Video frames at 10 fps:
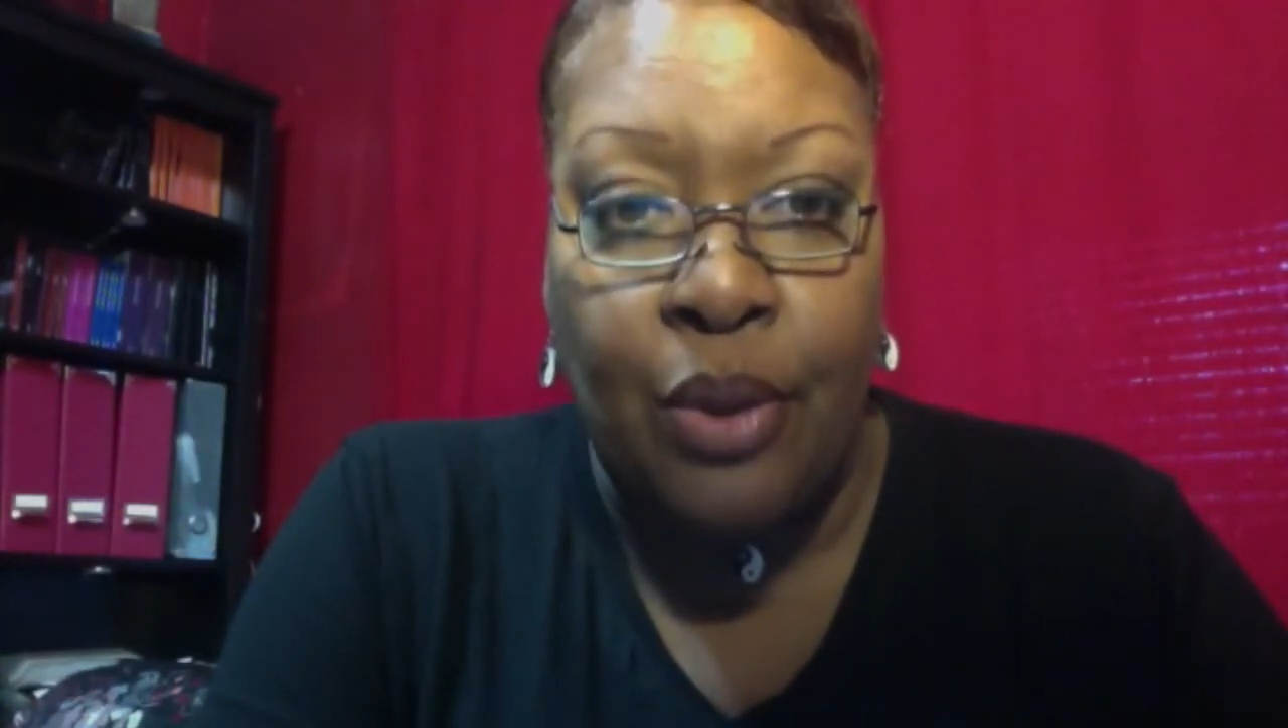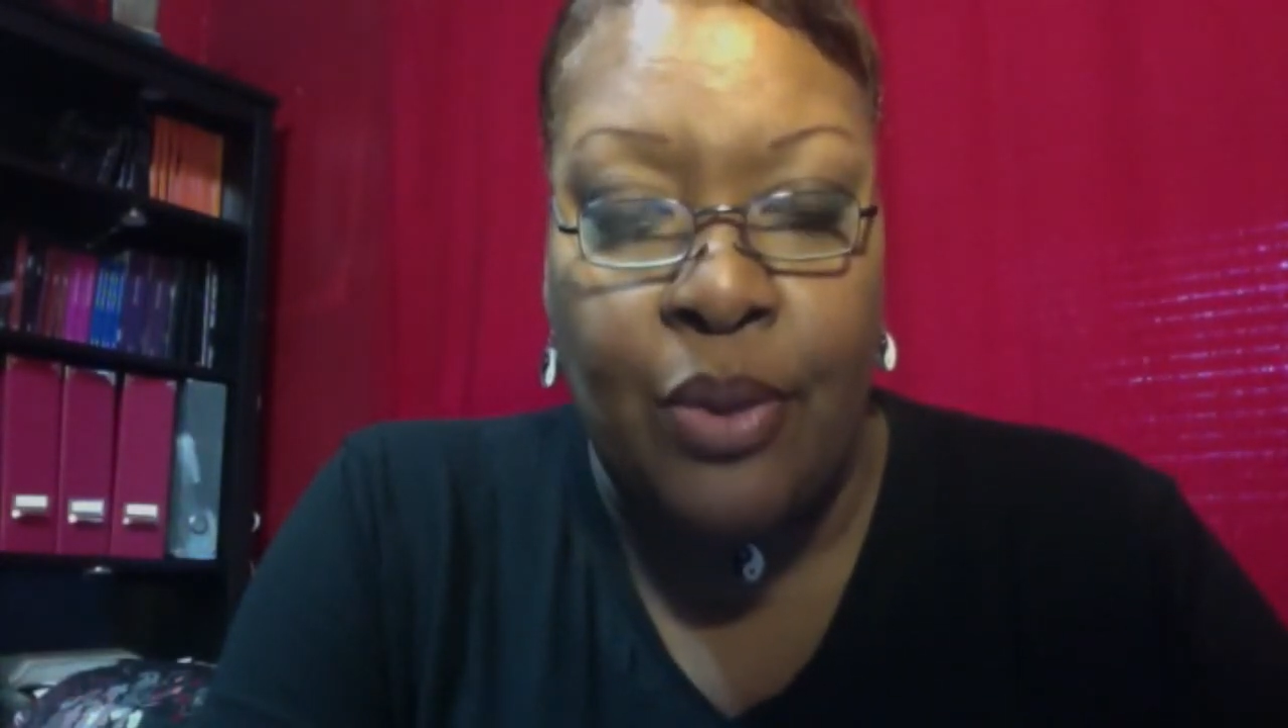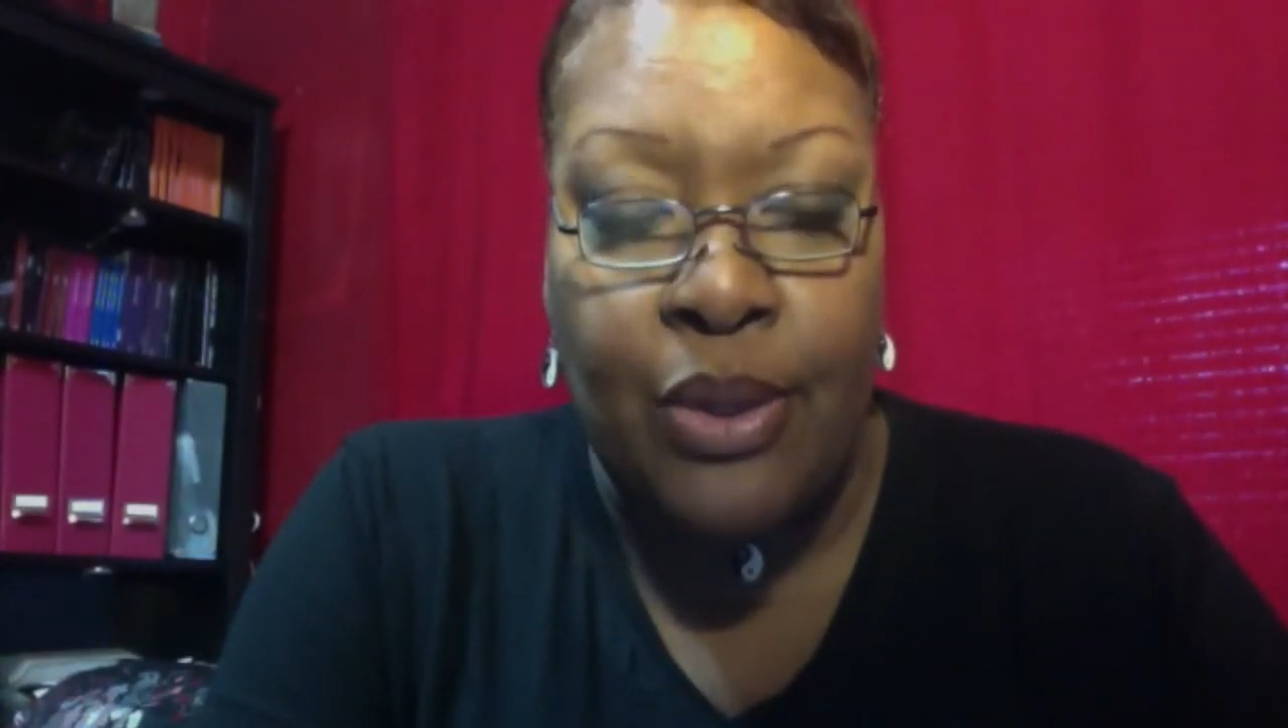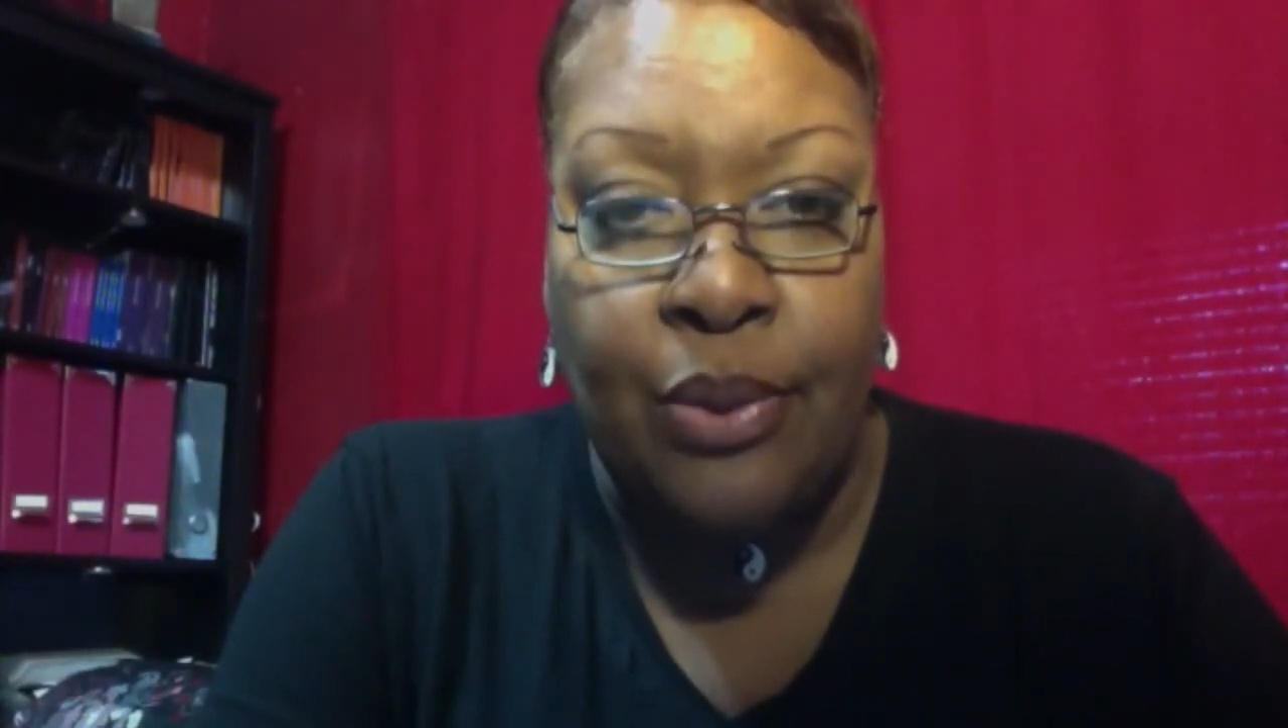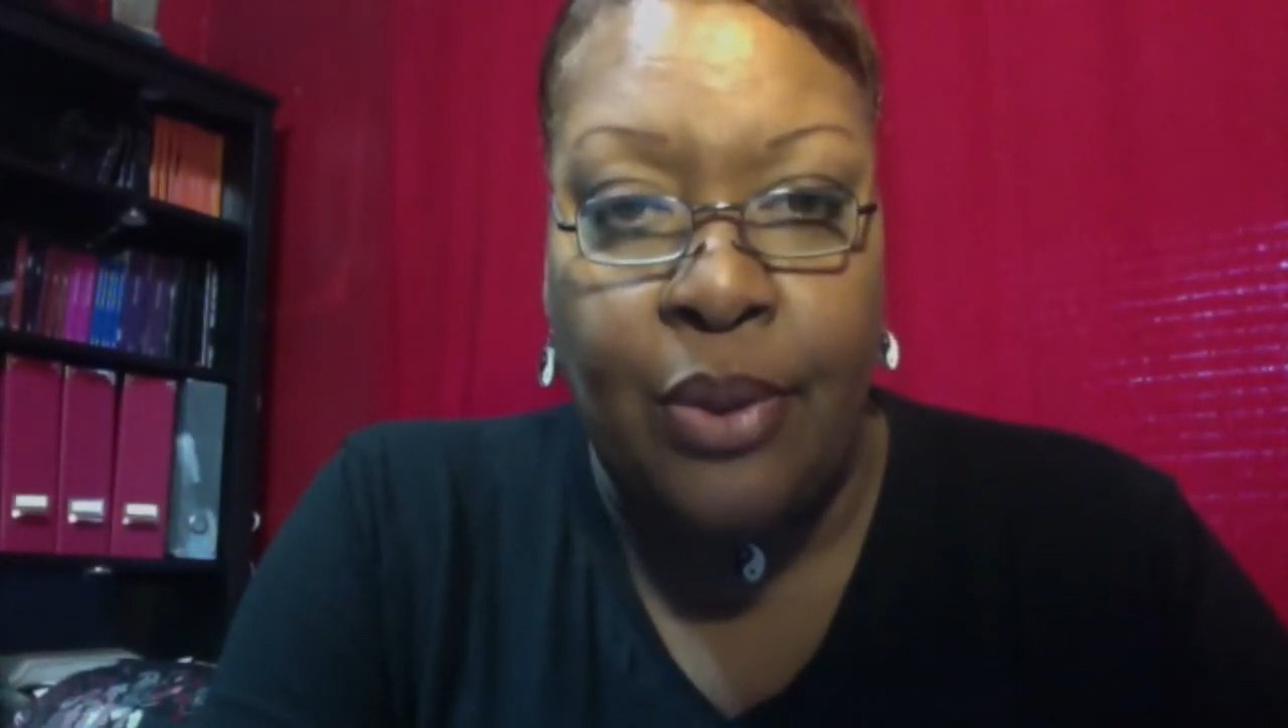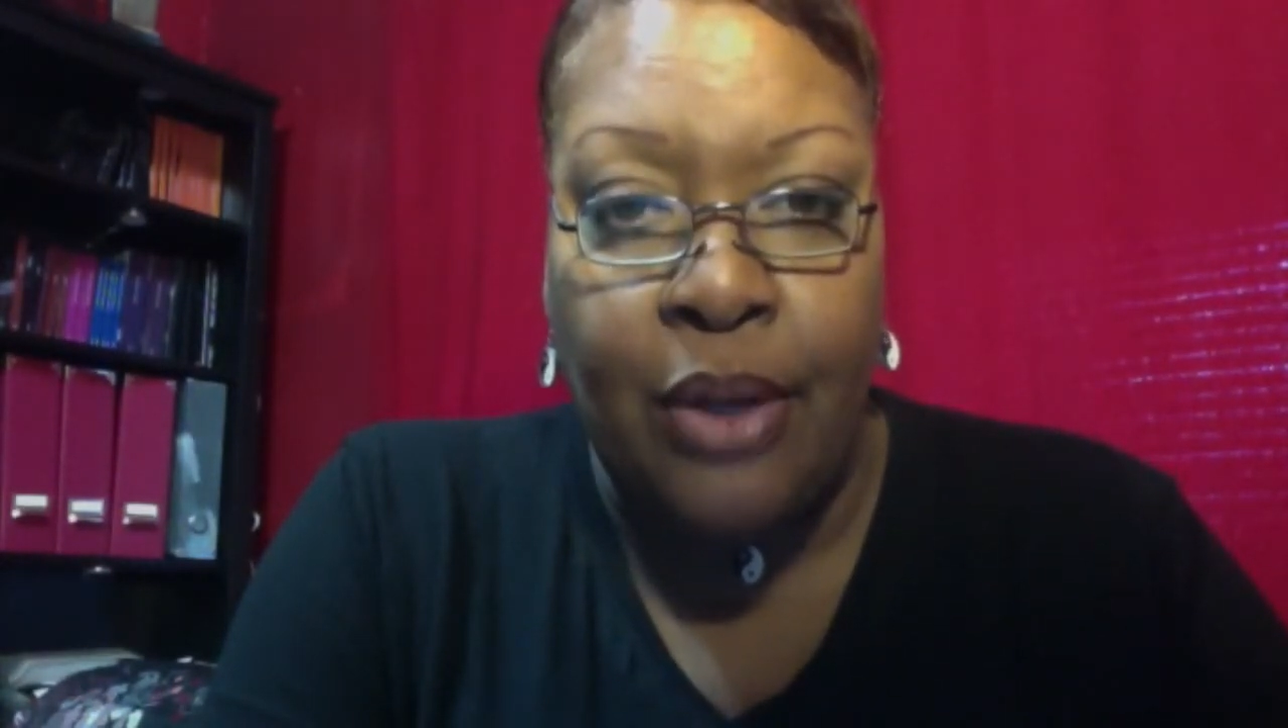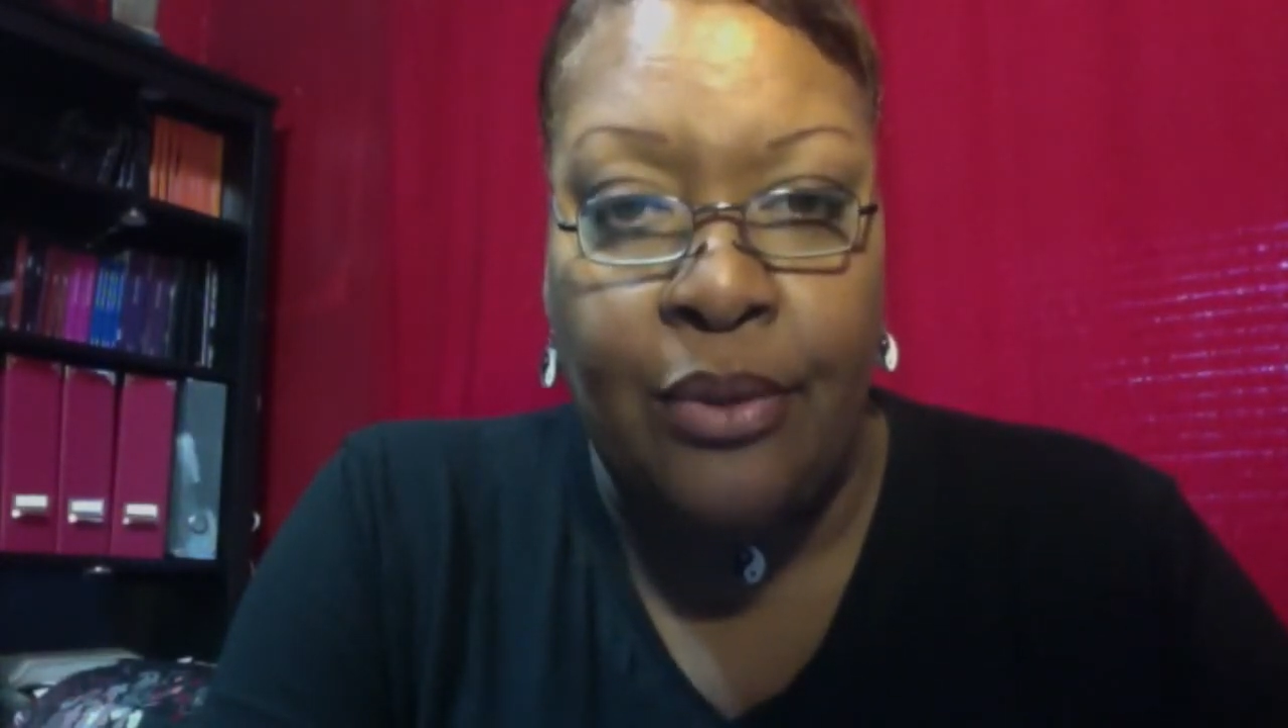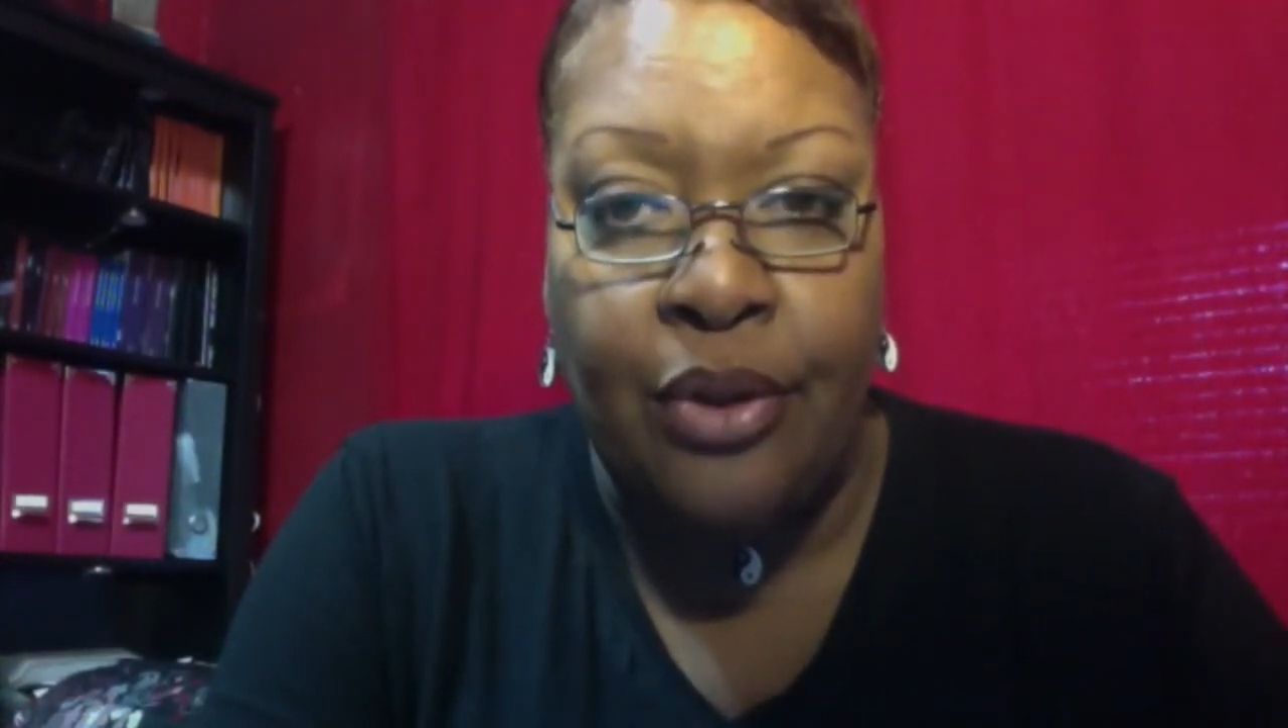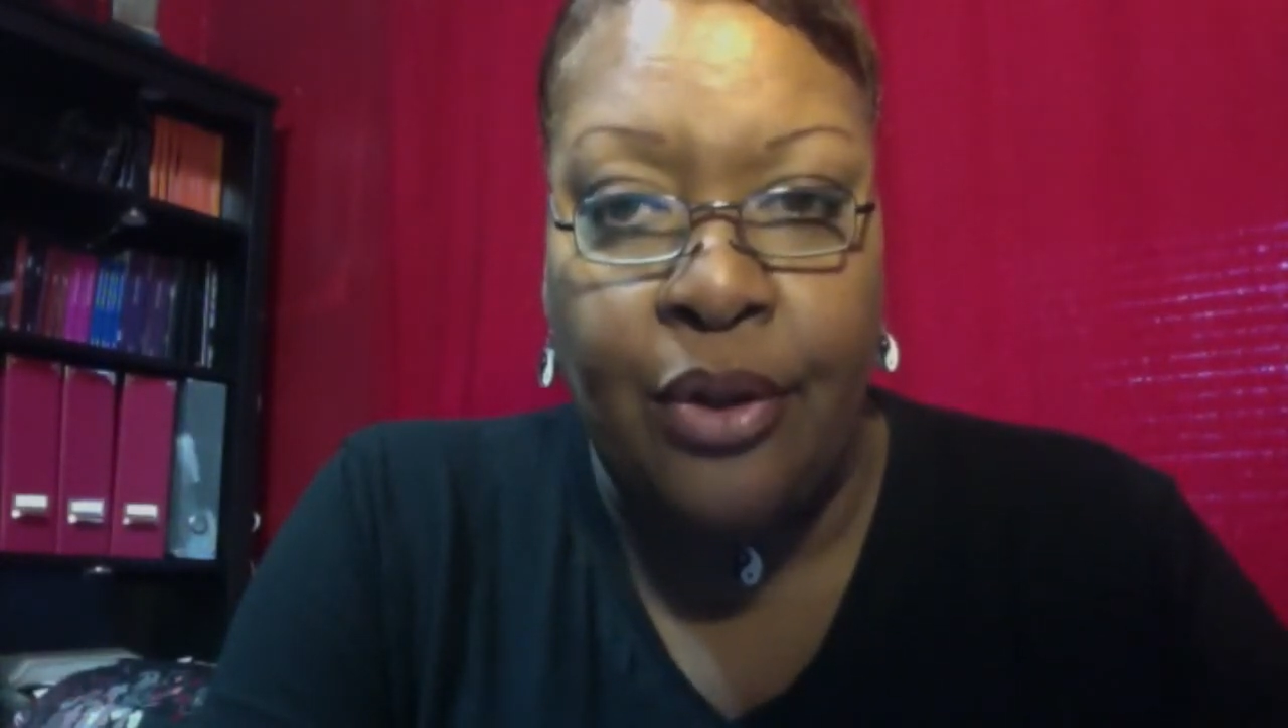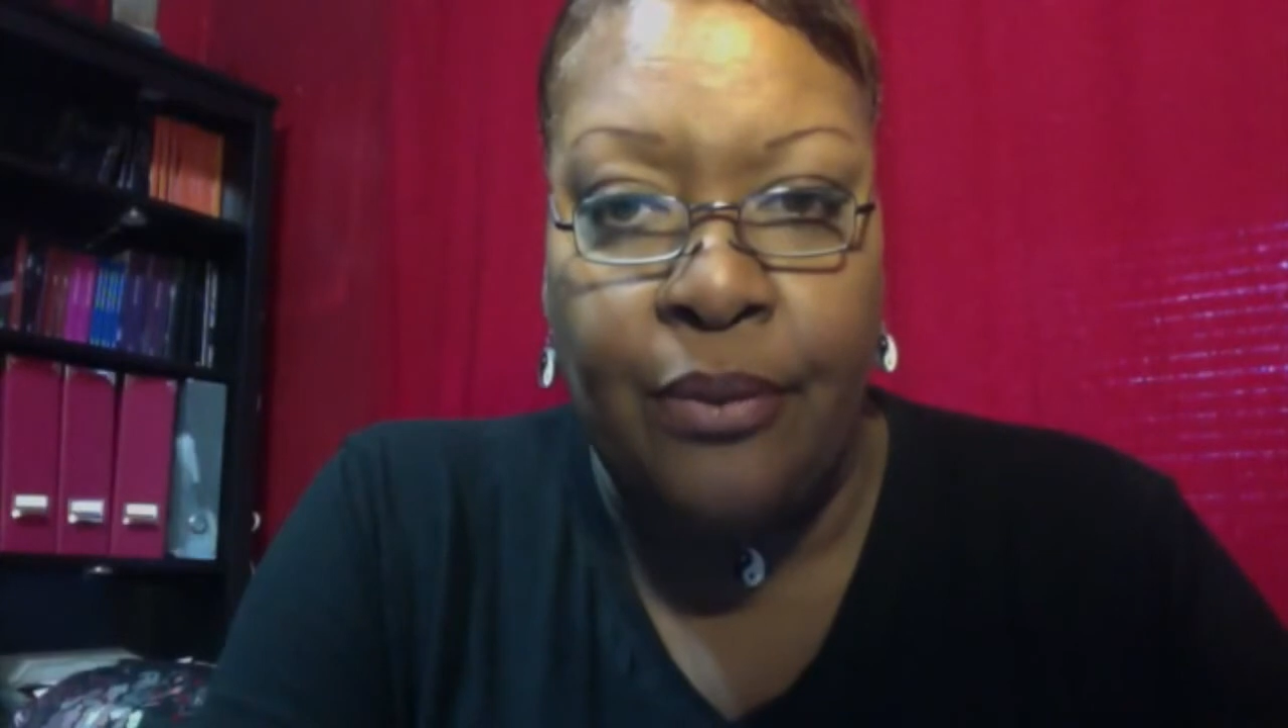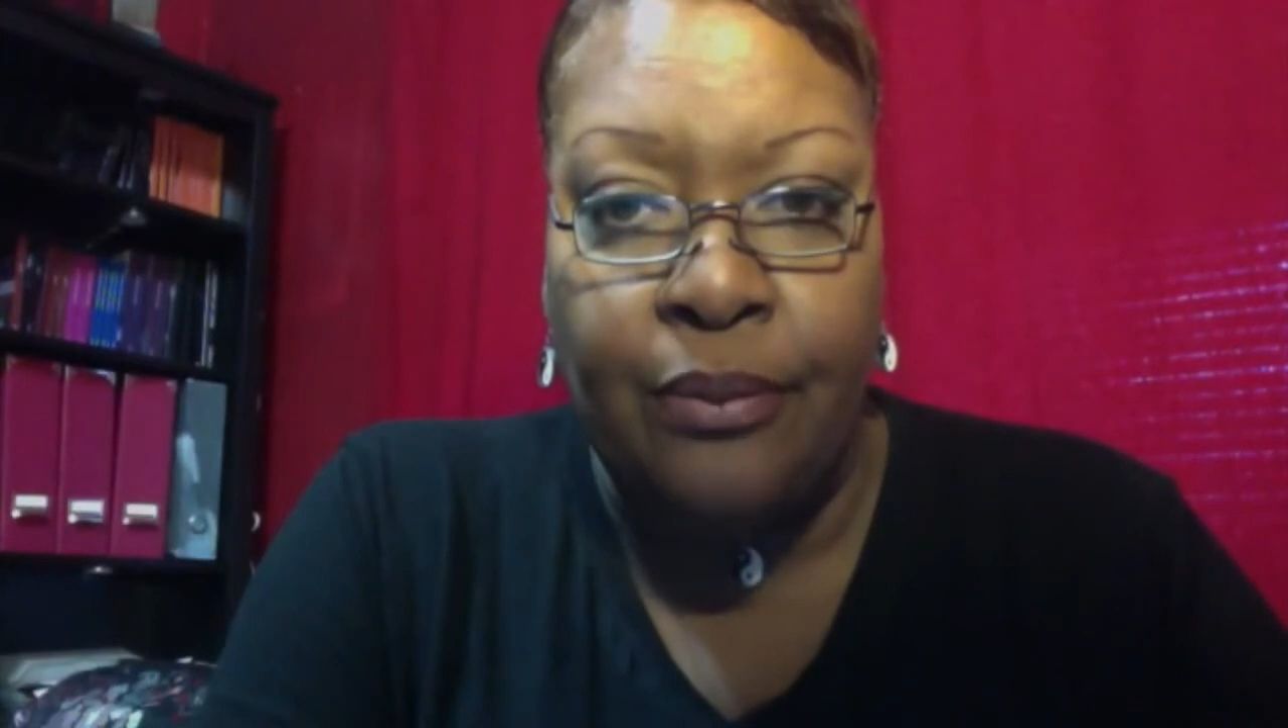was around her.